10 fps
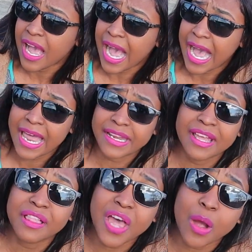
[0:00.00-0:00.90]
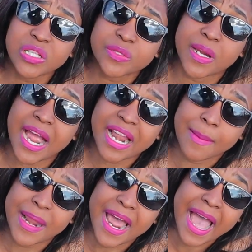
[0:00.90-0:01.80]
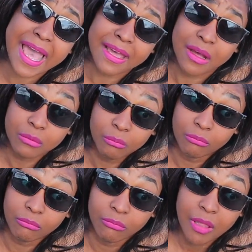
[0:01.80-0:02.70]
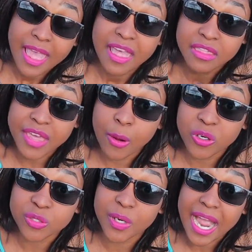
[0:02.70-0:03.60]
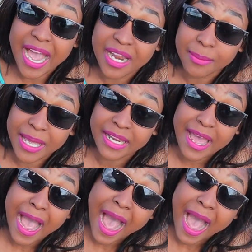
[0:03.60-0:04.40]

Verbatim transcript: and that was where Adam and I that was where Adam and